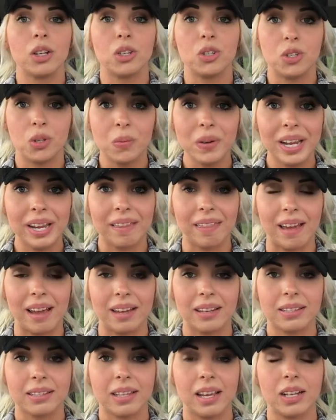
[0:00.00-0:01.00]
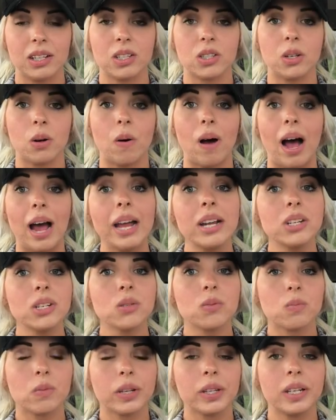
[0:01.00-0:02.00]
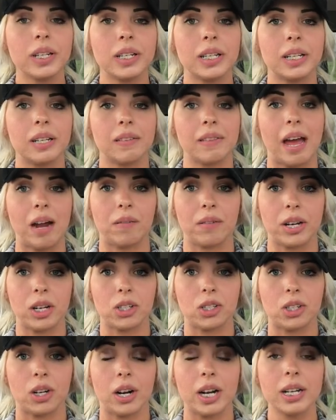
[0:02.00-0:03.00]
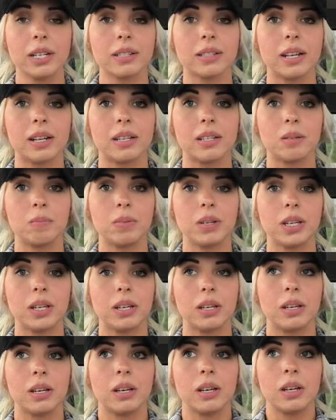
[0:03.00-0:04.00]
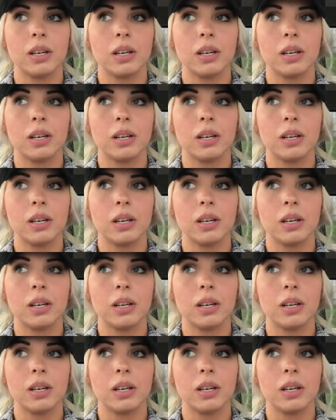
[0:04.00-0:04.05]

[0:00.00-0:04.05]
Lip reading: doing this. And so I just really needed that reassurance, and to be